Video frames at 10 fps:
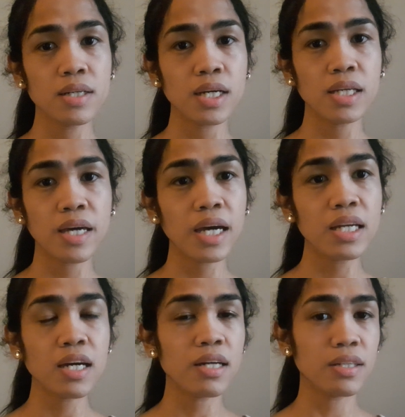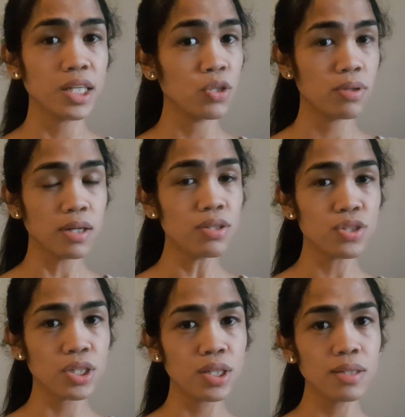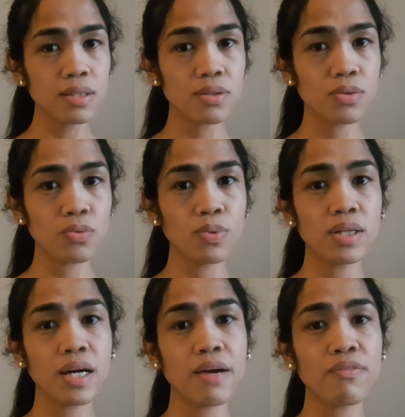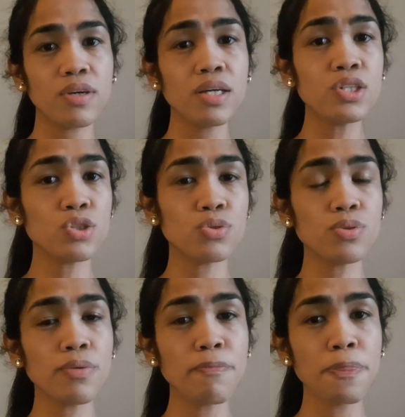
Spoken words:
in any other EU country will have issue,